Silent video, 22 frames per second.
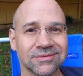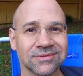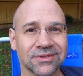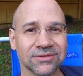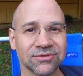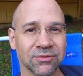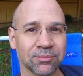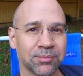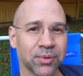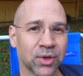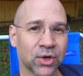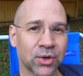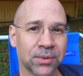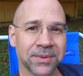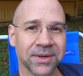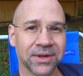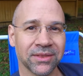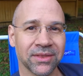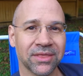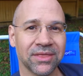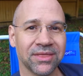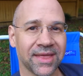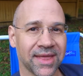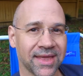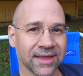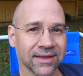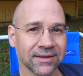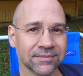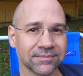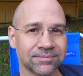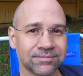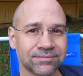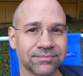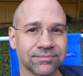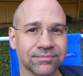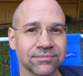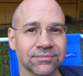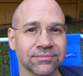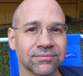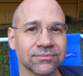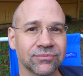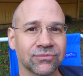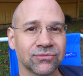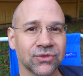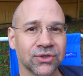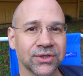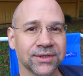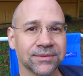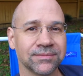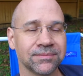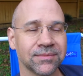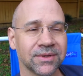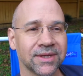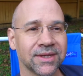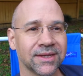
of a permanent thing, right?